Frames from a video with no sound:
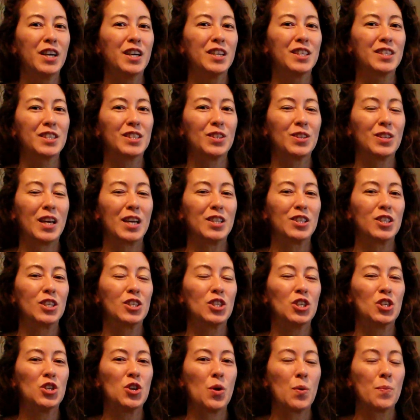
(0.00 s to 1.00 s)
So that's a
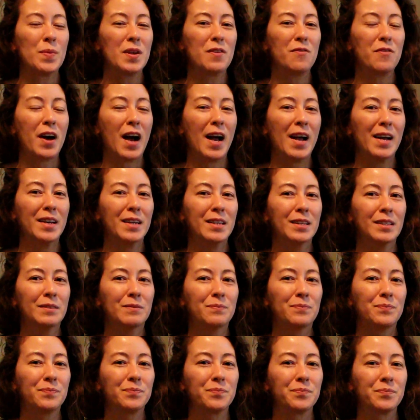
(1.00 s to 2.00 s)
Janome file.
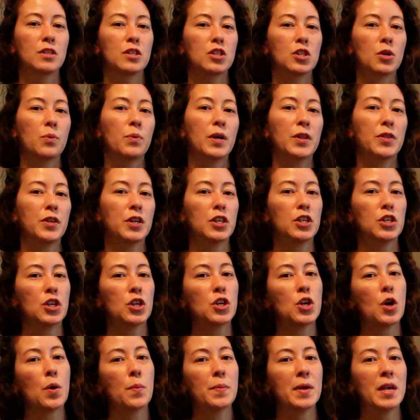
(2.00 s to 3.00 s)
So with the
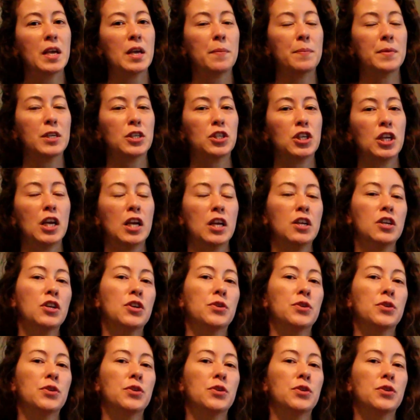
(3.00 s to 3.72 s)
Janome machine,